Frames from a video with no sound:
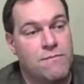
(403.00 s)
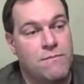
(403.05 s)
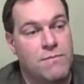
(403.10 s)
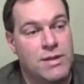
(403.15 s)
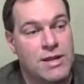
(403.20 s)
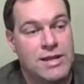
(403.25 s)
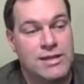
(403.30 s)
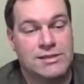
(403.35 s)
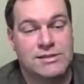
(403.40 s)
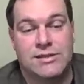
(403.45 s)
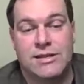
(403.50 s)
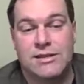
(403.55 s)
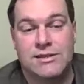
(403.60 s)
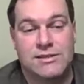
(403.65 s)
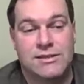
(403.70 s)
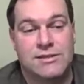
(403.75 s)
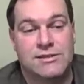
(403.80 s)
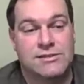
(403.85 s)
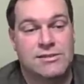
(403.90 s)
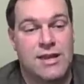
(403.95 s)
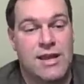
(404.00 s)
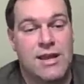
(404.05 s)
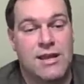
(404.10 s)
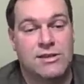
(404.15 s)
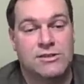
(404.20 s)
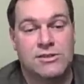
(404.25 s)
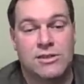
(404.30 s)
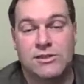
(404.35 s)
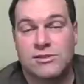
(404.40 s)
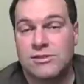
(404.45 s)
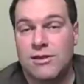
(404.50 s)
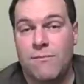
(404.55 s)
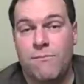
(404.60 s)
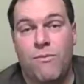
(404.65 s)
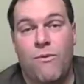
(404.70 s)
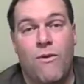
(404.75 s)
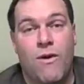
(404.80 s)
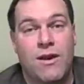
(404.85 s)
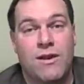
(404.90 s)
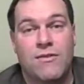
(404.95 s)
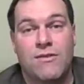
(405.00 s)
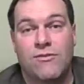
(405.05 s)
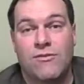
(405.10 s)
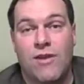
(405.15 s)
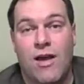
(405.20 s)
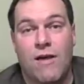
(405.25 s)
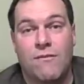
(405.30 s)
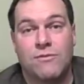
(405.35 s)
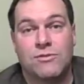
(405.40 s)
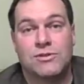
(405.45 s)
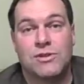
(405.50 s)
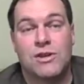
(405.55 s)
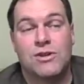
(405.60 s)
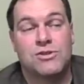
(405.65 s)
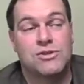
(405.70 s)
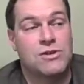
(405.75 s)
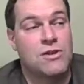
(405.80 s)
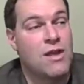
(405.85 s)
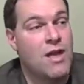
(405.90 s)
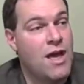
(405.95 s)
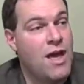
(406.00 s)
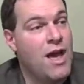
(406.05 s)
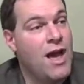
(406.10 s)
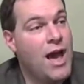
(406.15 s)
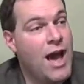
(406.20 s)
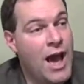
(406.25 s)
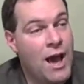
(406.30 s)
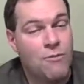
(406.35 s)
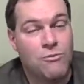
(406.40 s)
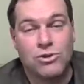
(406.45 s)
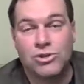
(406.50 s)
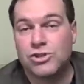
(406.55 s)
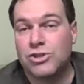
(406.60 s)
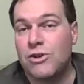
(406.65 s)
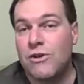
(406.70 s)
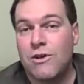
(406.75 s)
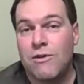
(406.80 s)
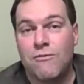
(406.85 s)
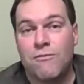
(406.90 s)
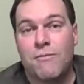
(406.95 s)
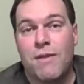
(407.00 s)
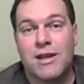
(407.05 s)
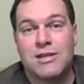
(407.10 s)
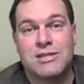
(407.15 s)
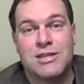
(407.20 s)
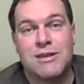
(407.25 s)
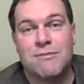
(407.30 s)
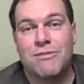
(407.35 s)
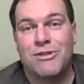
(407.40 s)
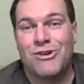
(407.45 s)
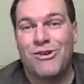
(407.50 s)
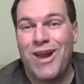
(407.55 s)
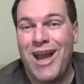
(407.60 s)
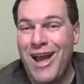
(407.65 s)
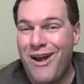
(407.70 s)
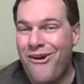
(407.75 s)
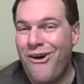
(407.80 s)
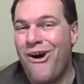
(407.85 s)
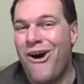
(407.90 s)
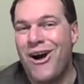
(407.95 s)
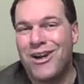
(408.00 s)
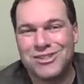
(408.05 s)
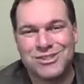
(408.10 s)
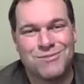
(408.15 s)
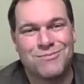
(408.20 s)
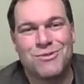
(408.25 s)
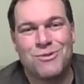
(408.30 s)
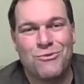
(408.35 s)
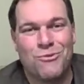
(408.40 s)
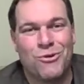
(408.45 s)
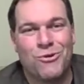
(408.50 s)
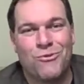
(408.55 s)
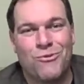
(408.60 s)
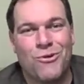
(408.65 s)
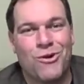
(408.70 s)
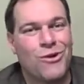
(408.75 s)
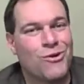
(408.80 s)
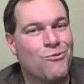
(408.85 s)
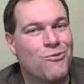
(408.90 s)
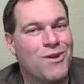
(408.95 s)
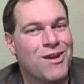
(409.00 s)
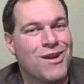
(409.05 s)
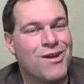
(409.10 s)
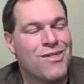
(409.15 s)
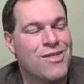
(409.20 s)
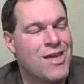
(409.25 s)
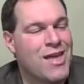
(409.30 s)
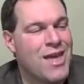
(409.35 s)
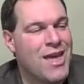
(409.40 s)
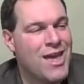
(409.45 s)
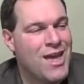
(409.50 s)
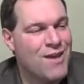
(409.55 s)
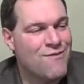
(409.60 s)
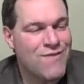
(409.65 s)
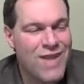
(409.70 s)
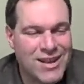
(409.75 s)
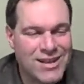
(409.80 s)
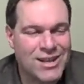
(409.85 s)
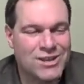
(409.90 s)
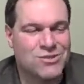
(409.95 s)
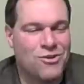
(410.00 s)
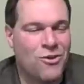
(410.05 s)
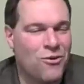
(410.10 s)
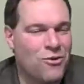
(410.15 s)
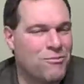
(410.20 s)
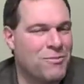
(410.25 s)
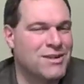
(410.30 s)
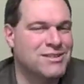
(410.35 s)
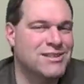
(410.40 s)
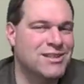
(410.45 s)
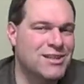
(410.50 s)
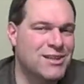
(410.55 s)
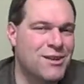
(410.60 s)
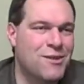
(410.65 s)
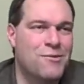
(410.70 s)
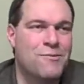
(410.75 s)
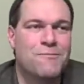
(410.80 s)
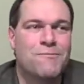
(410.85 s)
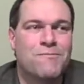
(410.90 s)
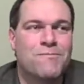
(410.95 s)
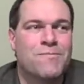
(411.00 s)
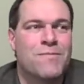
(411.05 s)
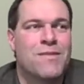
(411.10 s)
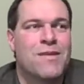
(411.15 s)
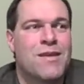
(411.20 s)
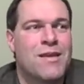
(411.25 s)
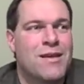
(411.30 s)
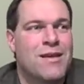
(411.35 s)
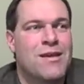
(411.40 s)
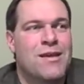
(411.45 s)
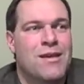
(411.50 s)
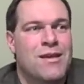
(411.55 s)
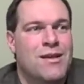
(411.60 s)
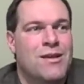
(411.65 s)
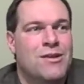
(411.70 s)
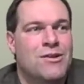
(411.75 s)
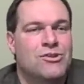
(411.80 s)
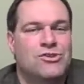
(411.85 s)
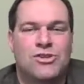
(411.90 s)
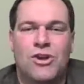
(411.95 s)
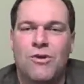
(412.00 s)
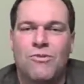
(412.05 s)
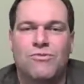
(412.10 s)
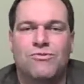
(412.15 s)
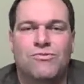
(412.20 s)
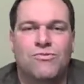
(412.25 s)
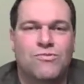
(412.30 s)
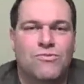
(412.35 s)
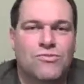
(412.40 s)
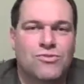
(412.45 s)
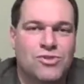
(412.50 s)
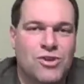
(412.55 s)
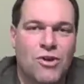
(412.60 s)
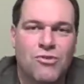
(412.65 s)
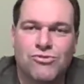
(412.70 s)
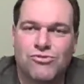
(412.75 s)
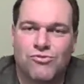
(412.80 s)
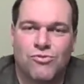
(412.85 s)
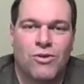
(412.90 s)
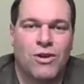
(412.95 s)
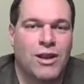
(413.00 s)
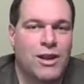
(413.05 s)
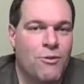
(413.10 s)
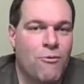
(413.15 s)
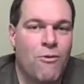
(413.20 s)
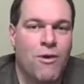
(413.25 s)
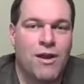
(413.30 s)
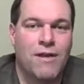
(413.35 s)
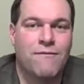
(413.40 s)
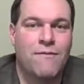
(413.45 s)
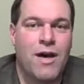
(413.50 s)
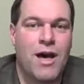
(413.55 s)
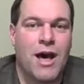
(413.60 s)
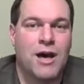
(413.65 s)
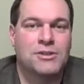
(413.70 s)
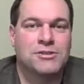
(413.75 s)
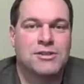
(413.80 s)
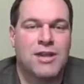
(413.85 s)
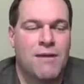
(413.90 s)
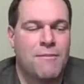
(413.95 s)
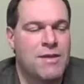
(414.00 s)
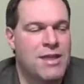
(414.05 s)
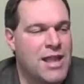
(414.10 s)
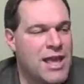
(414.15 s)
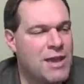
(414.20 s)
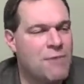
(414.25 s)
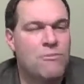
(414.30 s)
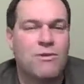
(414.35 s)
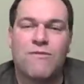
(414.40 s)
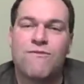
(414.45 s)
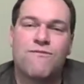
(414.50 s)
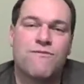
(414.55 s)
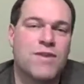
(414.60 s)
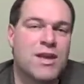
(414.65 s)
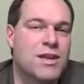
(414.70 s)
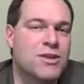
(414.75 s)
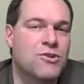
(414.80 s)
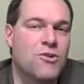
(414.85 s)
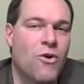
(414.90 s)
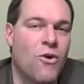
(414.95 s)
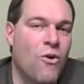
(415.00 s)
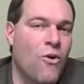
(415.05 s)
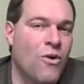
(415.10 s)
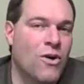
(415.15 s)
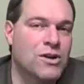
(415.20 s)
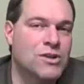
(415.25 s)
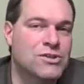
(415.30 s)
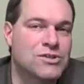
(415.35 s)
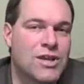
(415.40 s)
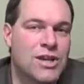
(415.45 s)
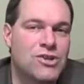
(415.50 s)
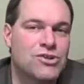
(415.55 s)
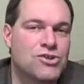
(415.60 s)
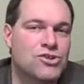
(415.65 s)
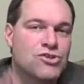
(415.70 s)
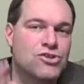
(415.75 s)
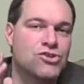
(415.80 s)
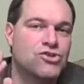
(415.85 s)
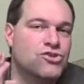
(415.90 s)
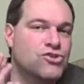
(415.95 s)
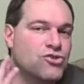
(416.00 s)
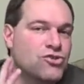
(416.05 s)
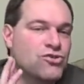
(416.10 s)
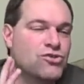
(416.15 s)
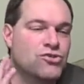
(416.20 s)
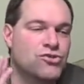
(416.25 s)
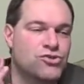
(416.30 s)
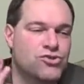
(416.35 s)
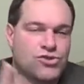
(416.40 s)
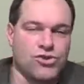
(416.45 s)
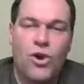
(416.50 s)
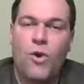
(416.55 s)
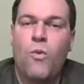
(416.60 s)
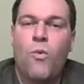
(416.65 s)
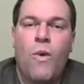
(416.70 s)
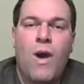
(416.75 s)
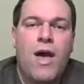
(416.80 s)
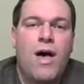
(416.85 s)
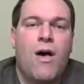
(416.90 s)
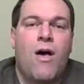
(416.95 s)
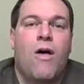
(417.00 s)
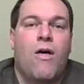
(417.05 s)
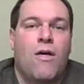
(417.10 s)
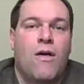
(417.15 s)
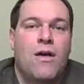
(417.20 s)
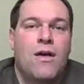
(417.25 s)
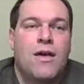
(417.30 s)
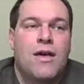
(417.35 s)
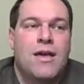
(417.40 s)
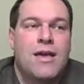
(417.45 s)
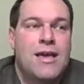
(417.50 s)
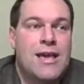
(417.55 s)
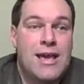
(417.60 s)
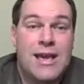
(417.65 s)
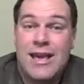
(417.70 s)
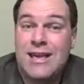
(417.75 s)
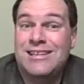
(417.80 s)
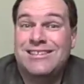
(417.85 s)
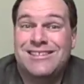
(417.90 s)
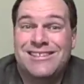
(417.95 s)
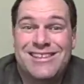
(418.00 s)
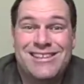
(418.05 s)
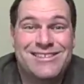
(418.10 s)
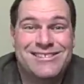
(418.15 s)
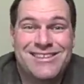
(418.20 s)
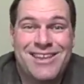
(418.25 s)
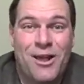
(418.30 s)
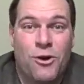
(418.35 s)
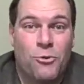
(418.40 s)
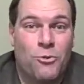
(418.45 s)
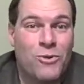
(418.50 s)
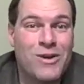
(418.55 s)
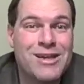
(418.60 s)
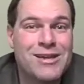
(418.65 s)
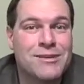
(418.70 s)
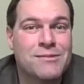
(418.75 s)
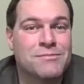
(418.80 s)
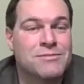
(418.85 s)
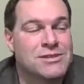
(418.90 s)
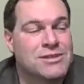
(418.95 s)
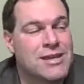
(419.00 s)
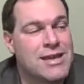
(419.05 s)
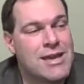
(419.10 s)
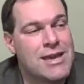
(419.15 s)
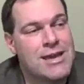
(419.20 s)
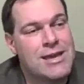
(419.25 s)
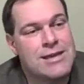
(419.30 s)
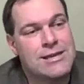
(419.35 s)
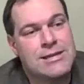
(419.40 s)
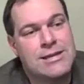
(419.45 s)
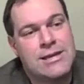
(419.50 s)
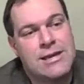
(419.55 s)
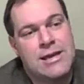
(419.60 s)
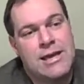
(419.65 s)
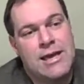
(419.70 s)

But he's then saying, so at some point in this conversation, I was sharing with my team leader how awesome you were to work with. In fact, I told him, I said, you know, Joe's really one of us. I mean, he would fit into our organization just so well. He's Keller Williams, and